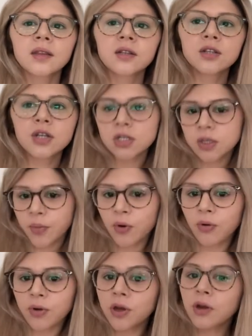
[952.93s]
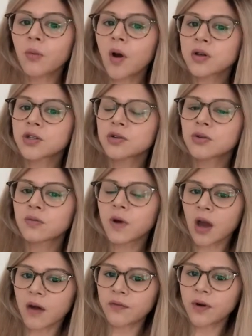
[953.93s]
to support you whilst you're
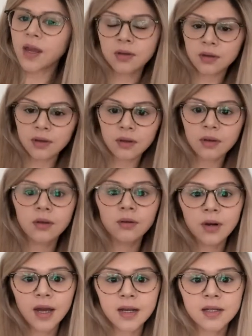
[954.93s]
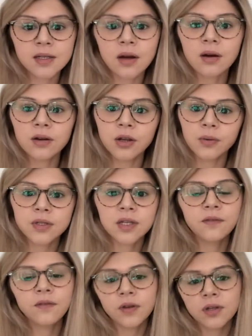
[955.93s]
recovering. You're likely to start on new ones in
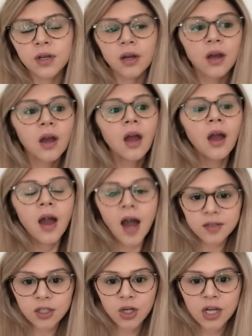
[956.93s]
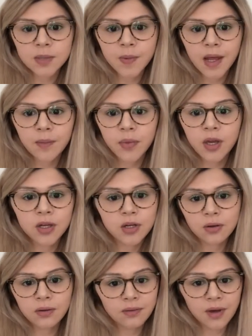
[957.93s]
the future after transplant because
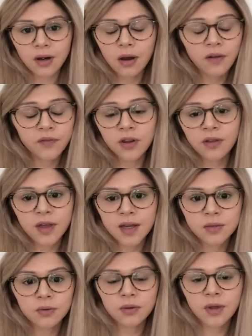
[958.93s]
a lot of new things will